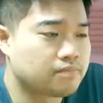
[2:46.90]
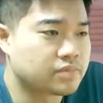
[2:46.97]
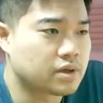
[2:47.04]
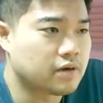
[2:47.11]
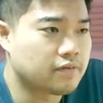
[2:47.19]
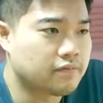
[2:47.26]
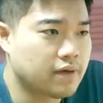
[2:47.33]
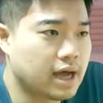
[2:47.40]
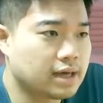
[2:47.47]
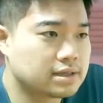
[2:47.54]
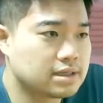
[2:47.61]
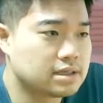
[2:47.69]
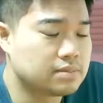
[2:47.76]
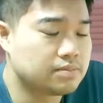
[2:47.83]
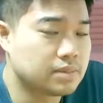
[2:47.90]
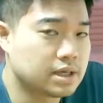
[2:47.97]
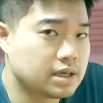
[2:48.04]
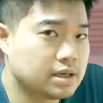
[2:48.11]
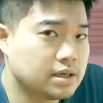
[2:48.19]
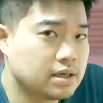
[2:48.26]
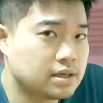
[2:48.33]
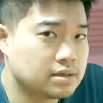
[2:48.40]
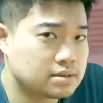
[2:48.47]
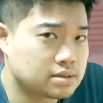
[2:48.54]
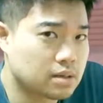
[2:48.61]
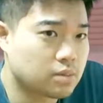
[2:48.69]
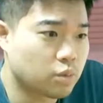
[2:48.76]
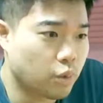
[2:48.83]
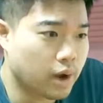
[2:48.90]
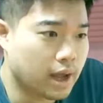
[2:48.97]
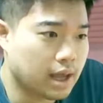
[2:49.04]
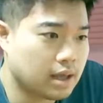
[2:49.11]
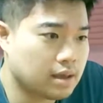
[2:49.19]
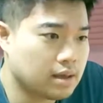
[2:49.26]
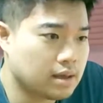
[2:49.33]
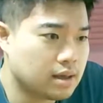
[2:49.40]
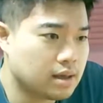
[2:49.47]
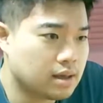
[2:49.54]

affected me in some way.